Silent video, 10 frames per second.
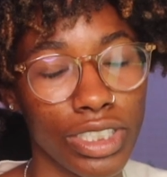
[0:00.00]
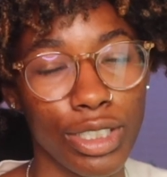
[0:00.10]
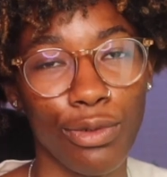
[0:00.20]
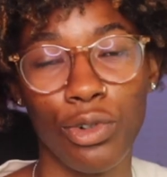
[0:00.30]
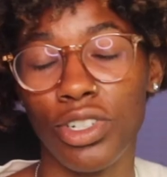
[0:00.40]

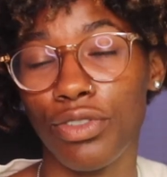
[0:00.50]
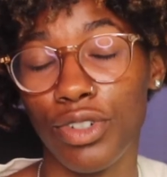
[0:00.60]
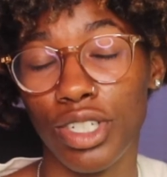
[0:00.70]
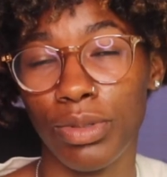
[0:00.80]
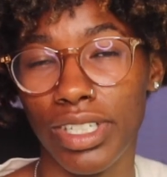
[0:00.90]
looking for in the
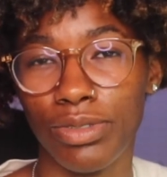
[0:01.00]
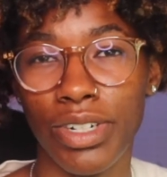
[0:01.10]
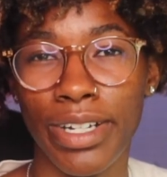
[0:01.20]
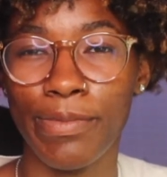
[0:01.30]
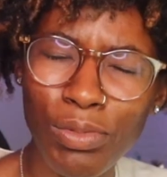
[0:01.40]
first place,
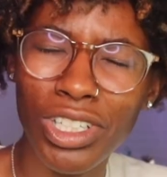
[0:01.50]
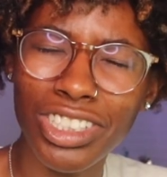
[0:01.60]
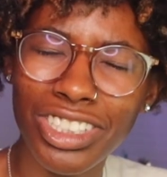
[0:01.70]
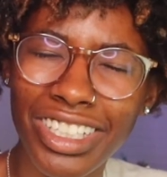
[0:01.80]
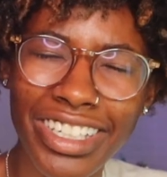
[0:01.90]
right?
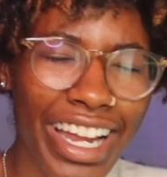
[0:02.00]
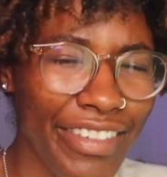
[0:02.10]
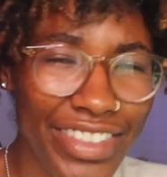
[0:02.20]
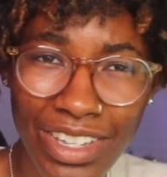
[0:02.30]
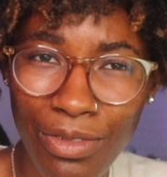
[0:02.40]
Spoiler alert,
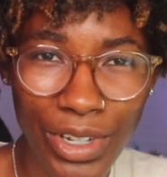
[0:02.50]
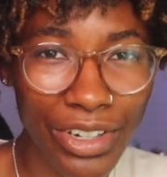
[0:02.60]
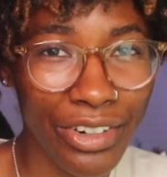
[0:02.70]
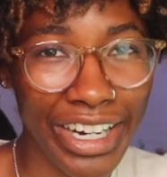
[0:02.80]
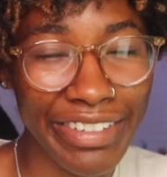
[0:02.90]
everything
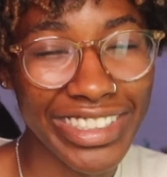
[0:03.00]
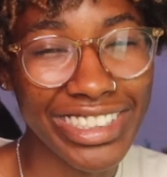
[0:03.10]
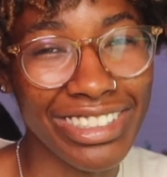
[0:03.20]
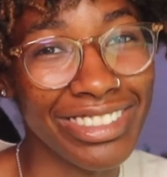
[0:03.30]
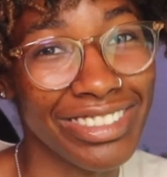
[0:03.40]
went gravy,
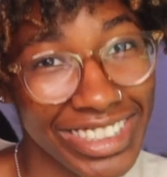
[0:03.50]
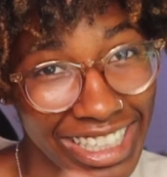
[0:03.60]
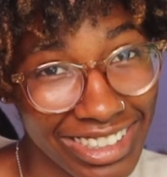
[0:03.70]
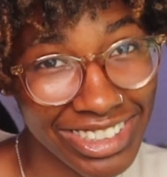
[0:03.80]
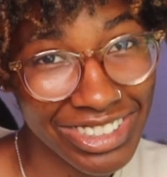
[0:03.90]
so shout
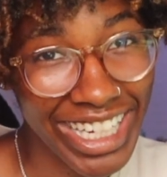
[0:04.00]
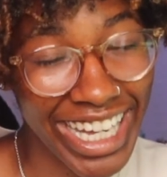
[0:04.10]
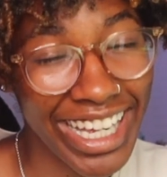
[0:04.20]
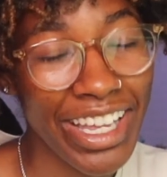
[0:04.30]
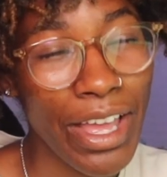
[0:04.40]
out to you,
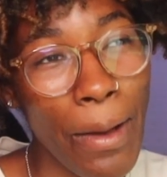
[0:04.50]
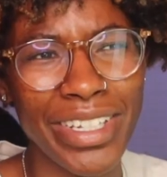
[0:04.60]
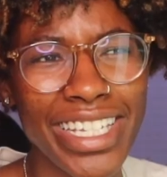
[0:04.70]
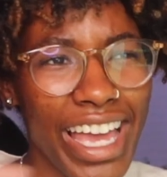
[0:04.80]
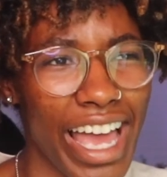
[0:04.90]
Kai. But
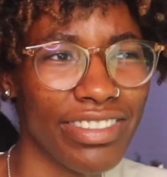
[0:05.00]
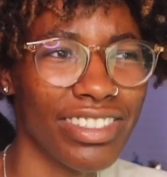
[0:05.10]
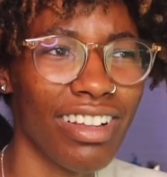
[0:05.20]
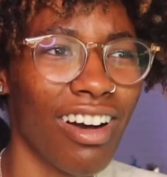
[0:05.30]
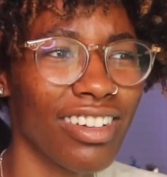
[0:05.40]
yeah,
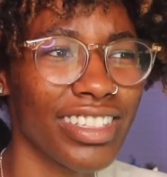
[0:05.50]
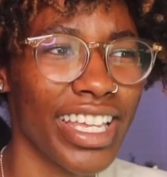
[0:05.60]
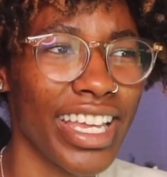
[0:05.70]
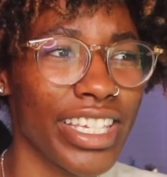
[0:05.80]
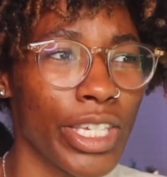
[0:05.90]
after all of
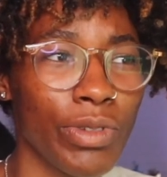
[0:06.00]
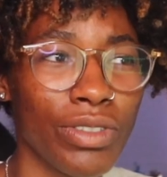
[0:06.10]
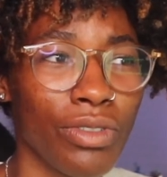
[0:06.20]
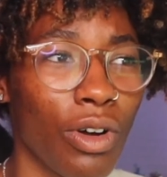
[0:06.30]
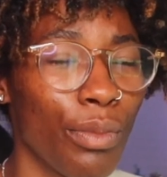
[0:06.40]
that, he
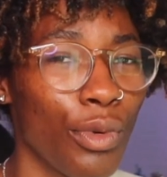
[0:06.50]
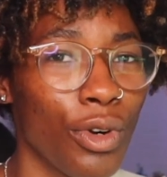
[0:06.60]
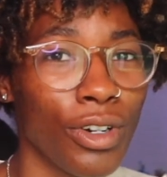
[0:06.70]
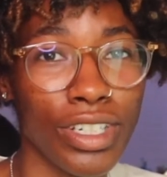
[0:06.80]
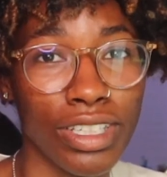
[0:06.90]
was on
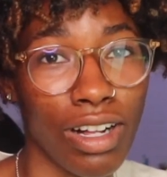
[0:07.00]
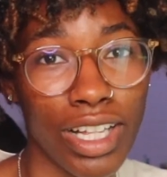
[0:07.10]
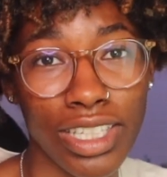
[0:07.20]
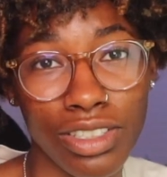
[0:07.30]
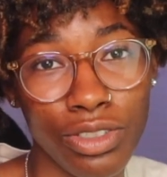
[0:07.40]
board, and all I
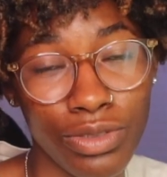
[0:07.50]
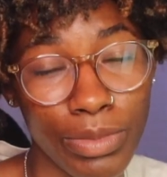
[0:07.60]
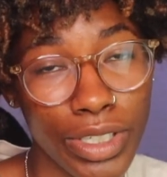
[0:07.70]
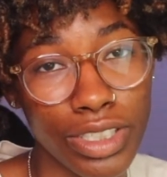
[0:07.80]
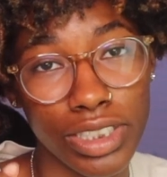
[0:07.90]
had to do from
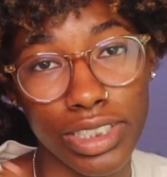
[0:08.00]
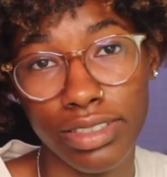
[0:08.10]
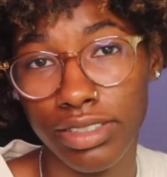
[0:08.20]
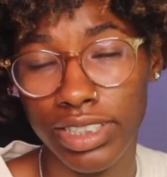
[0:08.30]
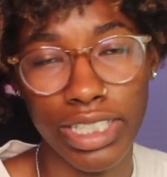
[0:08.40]
there is
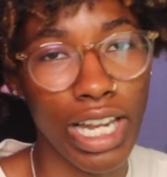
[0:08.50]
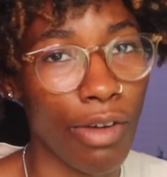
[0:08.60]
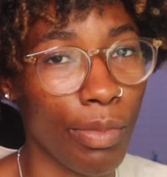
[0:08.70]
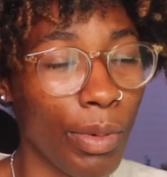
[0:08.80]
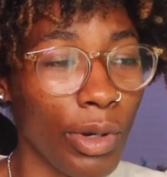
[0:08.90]
just send
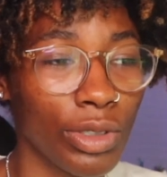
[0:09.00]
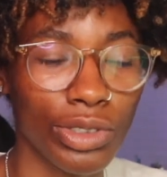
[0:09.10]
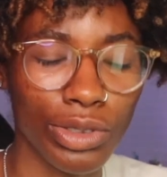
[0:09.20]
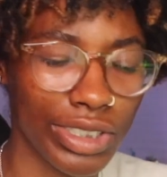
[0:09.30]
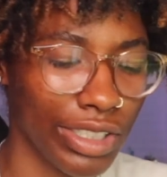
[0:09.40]
out
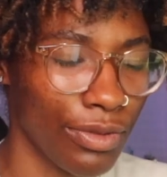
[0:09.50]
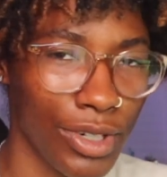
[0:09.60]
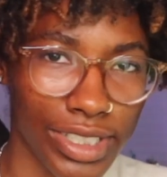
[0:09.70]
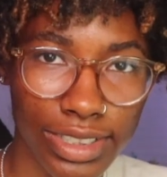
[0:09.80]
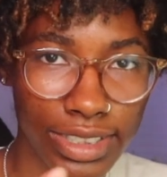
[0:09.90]
proposals,
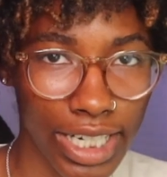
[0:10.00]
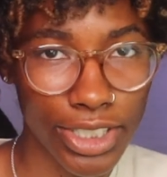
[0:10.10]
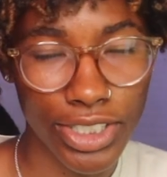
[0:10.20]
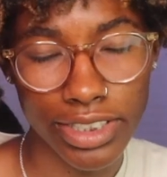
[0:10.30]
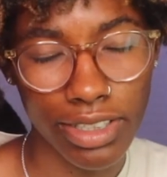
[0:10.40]
invoices,
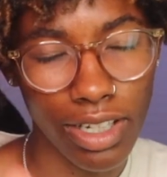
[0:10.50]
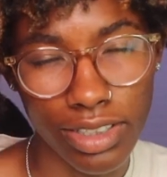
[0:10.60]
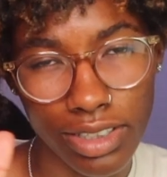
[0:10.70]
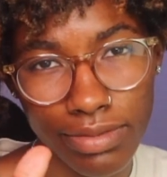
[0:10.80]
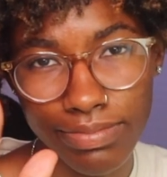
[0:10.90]
contracts, all
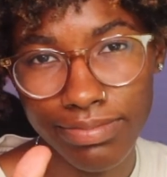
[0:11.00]
the